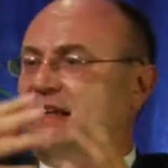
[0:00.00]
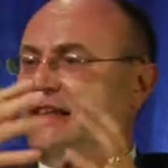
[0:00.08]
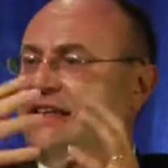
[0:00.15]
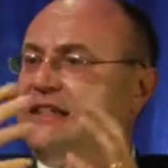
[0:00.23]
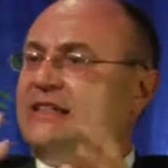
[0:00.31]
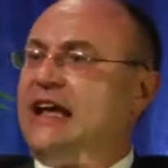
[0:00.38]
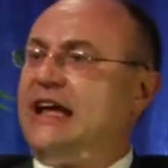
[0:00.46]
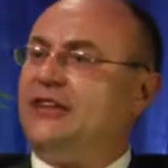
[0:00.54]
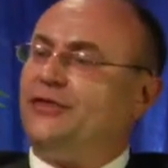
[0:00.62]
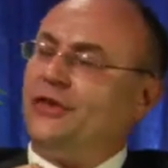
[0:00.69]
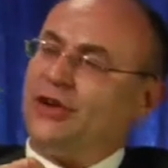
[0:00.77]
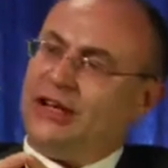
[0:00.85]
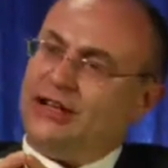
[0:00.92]
the
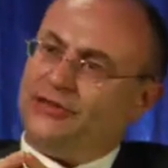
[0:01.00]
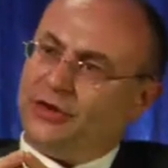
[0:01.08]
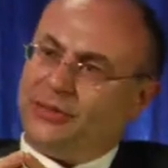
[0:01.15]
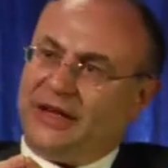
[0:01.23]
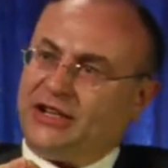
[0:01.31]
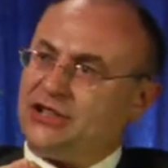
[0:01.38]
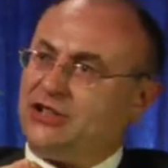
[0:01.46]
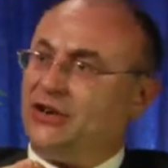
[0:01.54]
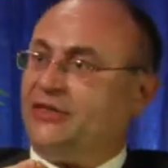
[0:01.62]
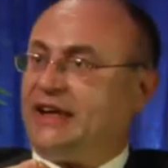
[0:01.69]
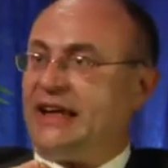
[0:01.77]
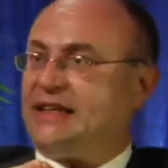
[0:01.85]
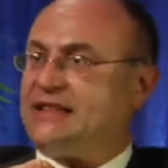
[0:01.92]
network information of a
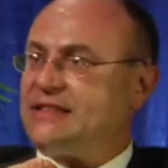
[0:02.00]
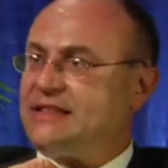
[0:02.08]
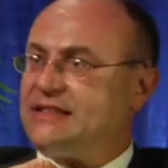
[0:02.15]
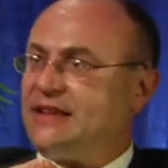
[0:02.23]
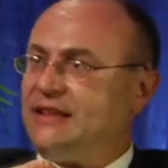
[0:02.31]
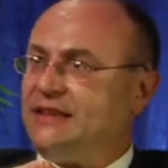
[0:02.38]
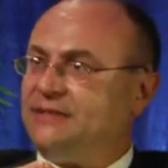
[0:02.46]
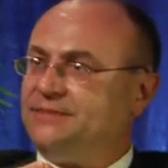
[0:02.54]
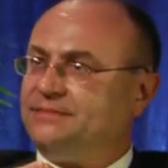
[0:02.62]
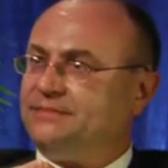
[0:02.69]
cancer cell.